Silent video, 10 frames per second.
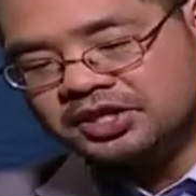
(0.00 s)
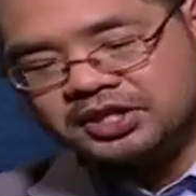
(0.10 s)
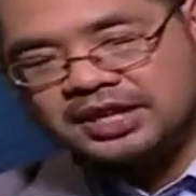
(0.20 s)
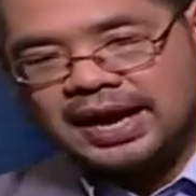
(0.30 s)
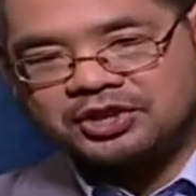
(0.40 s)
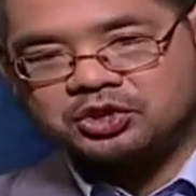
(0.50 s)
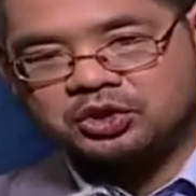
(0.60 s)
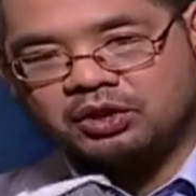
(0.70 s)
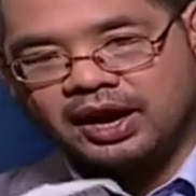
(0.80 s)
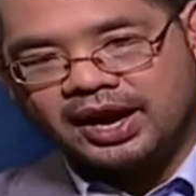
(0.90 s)
This is the
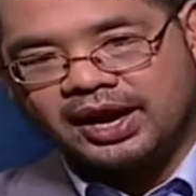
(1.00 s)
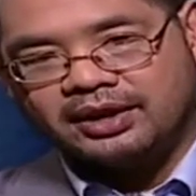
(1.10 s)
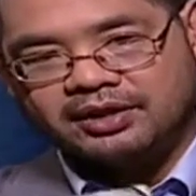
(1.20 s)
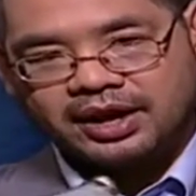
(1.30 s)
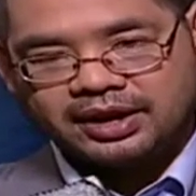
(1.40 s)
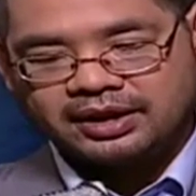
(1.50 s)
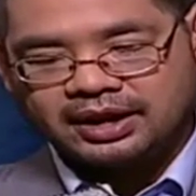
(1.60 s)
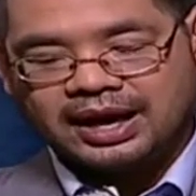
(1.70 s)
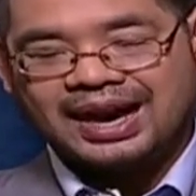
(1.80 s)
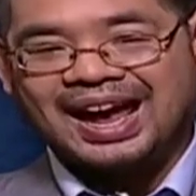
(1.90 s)
actual Quran
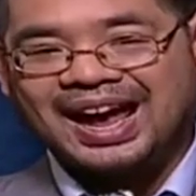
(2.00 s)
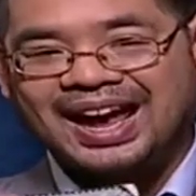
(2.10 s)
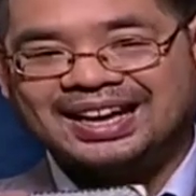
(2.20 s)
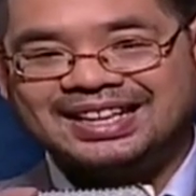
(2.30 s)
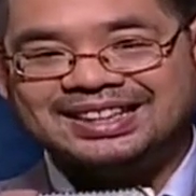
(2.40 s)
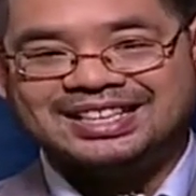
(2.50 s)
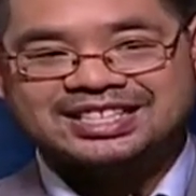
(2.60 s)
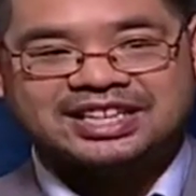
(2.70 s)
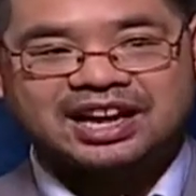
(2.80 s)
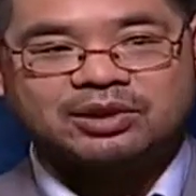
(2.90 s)
that I had
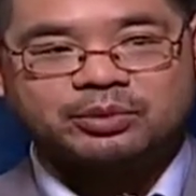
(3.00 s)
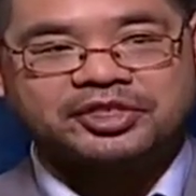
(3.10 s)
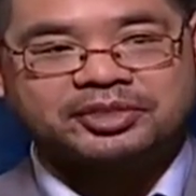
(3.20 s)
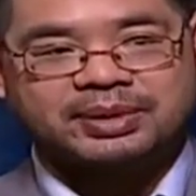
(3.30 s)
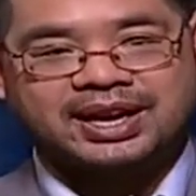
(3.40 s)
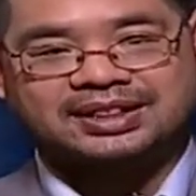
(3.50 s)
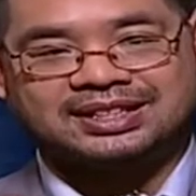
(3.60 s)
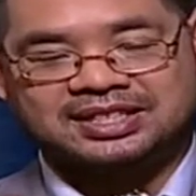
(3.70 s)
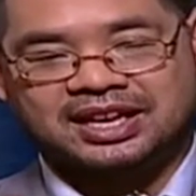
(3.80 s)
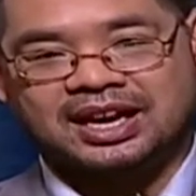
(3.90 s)
in the cell with me
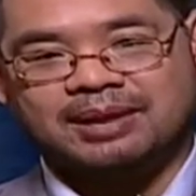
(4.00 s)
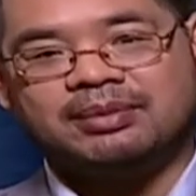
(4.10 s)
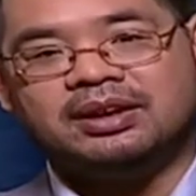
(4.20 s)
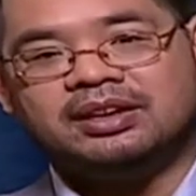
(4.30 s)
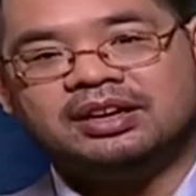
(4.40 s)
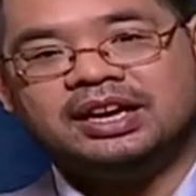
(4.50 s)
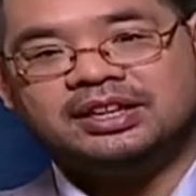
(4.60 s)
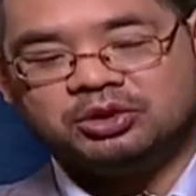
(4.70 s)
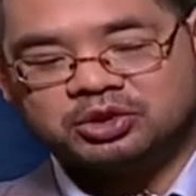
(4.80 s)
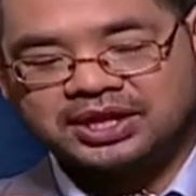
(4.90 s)
at the time
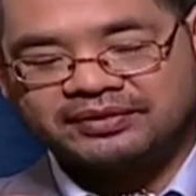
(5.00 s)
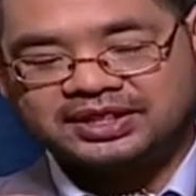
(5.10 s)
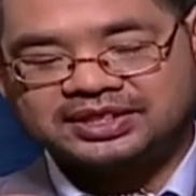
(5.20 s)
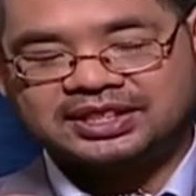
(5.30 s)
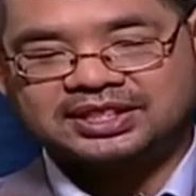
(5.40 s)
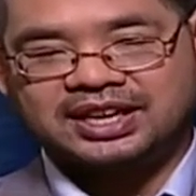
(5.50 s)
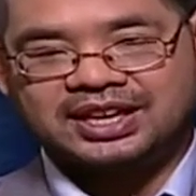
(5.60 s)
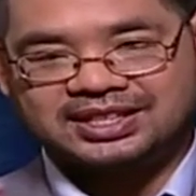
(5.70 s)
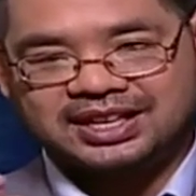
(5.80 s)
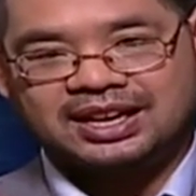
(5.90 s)
in those 76
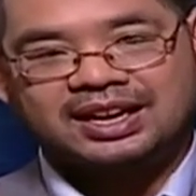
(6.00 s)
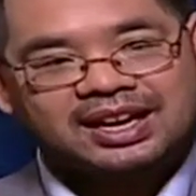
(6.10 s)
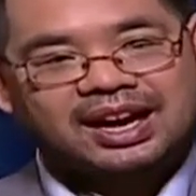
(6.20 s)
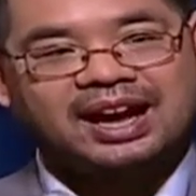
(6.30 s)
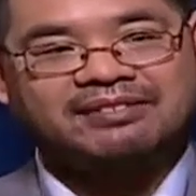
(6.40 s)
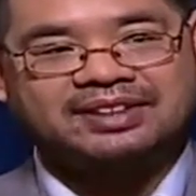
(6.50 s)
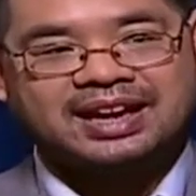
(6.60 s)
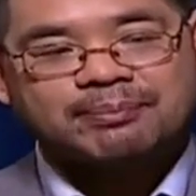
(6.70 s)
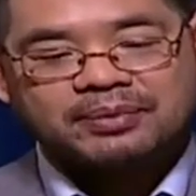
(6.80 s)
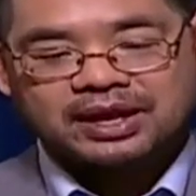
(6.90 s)
days, and
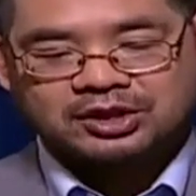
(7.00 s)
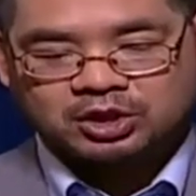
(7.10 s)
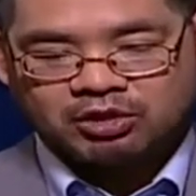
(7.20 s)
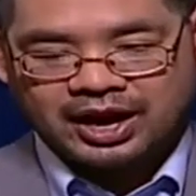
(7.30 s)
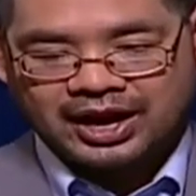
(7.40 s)
I've kept that